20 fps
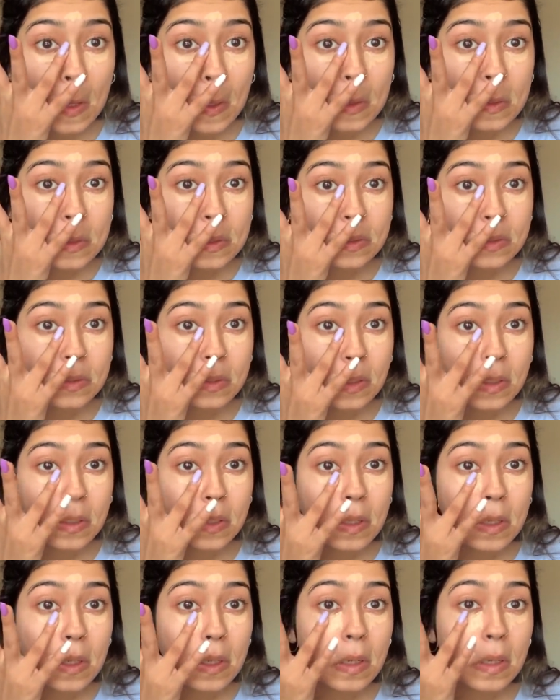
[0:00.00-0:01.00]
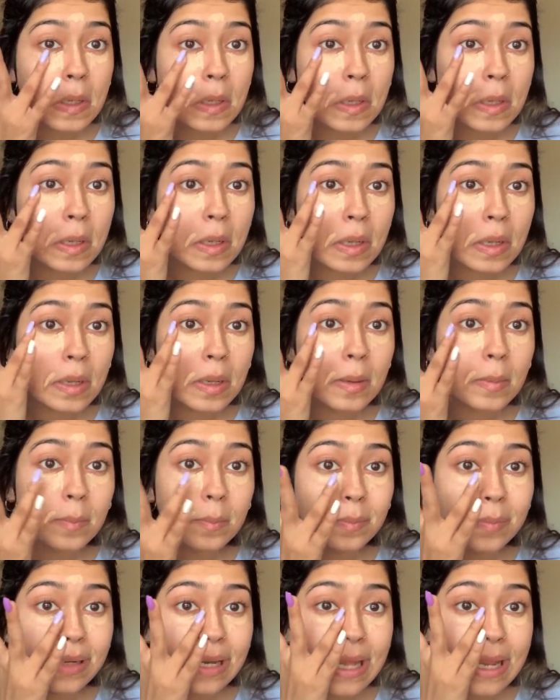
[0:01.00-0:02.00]
Just gonna
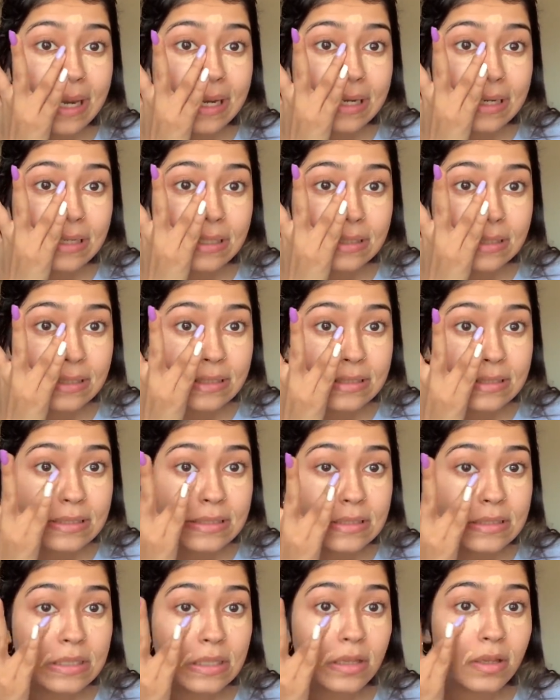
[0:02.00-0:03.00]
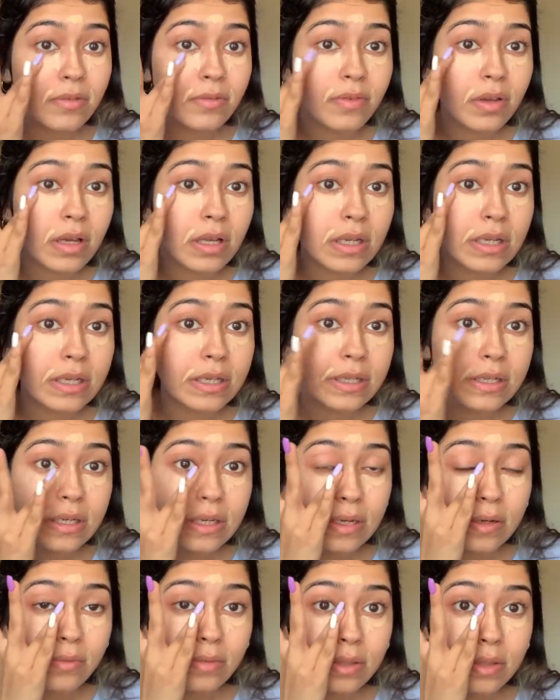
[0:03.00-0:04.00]
blend this a
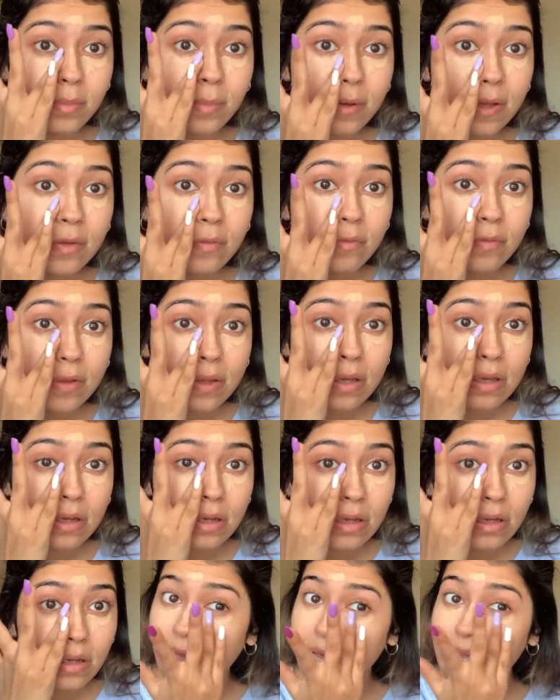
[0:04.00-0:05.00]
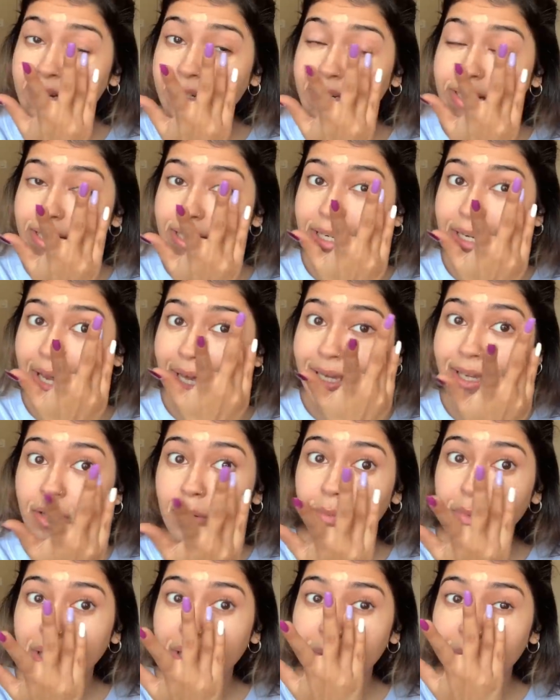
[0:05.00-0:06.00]
little with my finger. I really
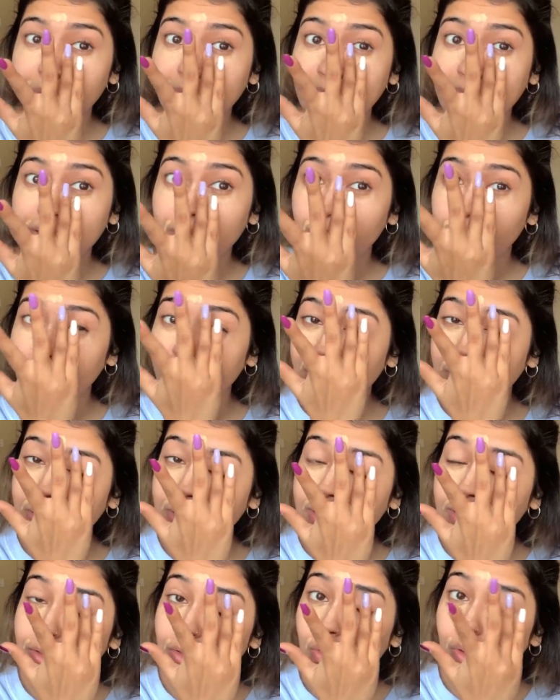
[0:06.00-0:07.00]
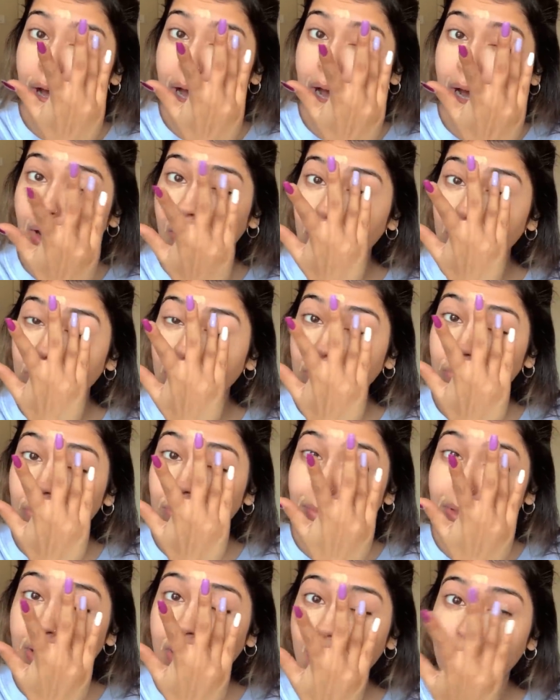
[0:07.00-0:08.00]
like makeup, but I don't really know how to do
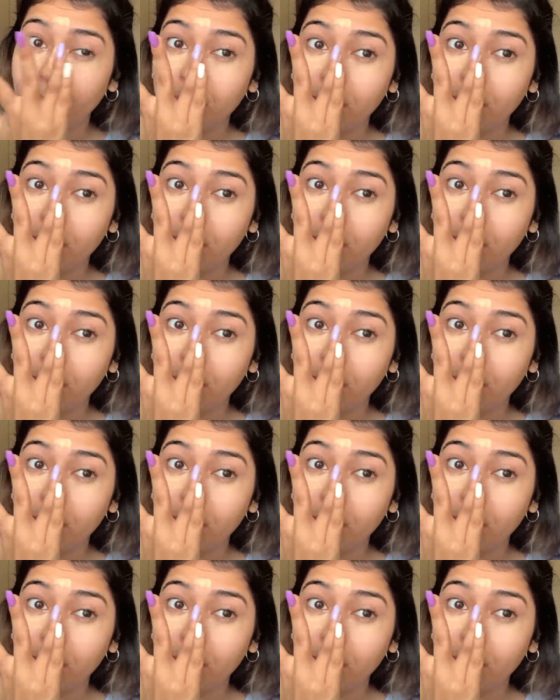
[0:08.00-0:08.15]
makeup.